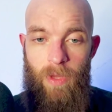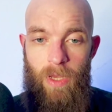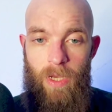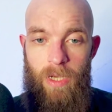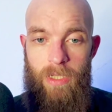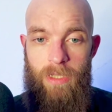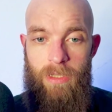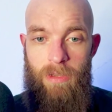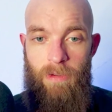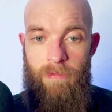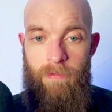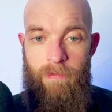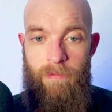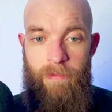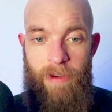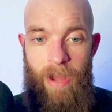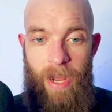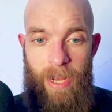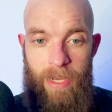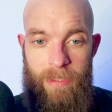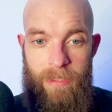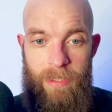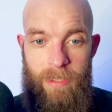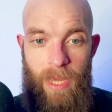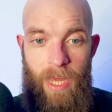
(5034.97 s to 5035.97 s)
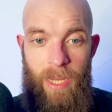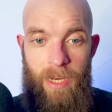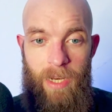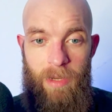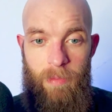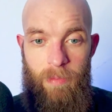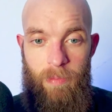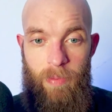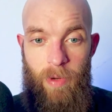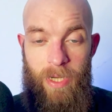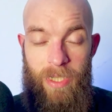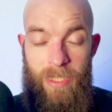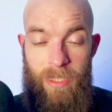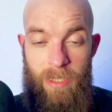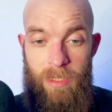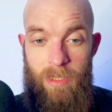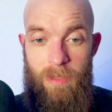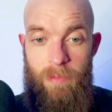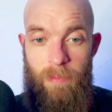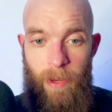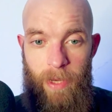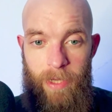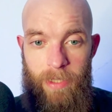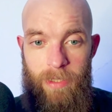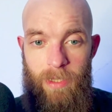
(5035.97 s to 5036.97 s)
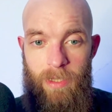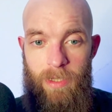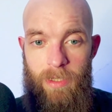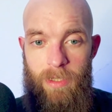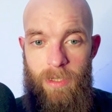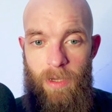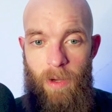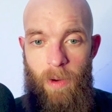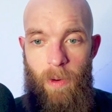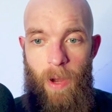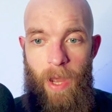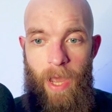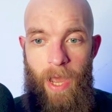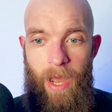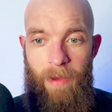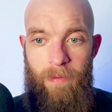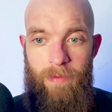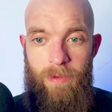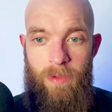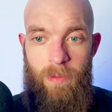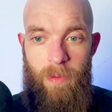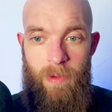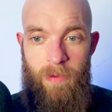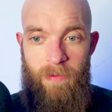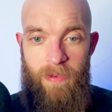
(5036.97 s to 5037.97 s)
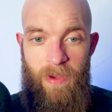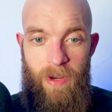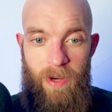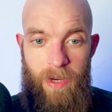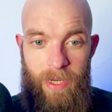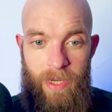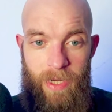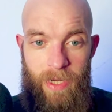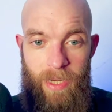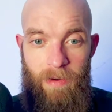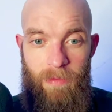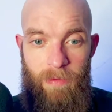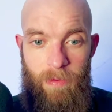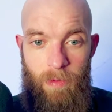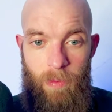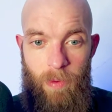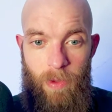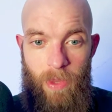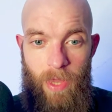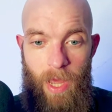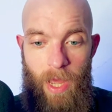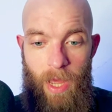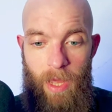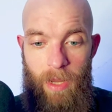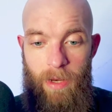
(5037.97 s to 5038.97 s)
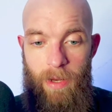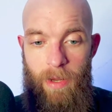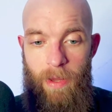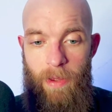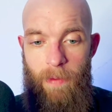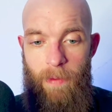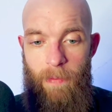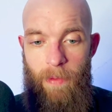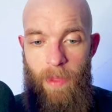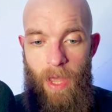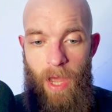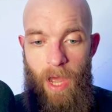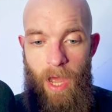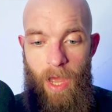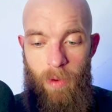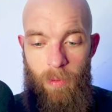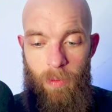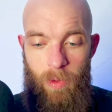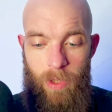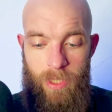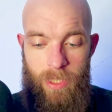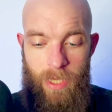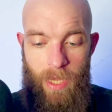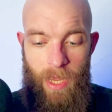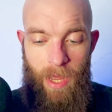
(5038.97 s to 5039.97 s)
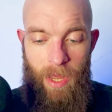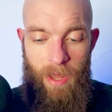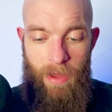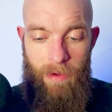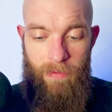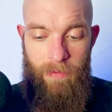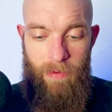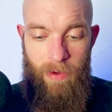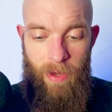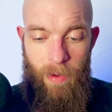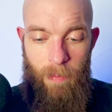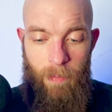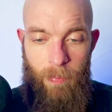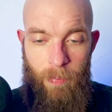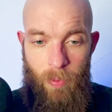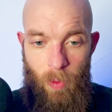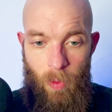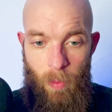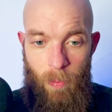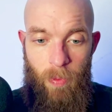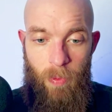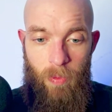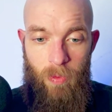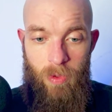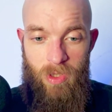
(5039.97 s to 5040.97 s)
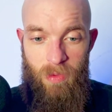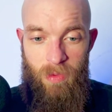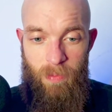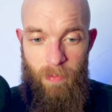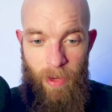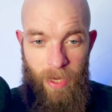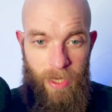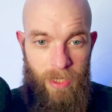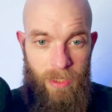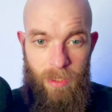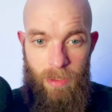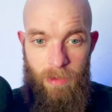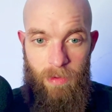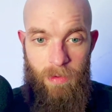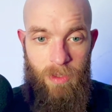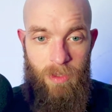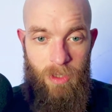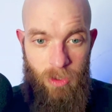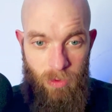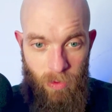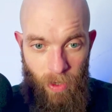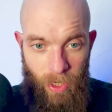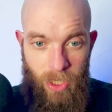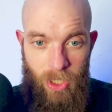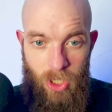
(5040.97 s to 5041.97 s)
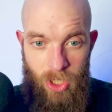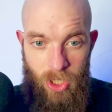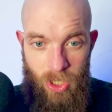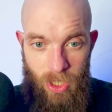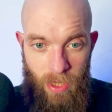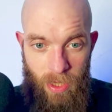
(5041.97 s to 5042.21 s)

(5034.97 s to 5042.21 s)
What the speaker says: Is the fact that it breaks the inspector. So I have to be very careful with that. I want to have a proper inspector strategy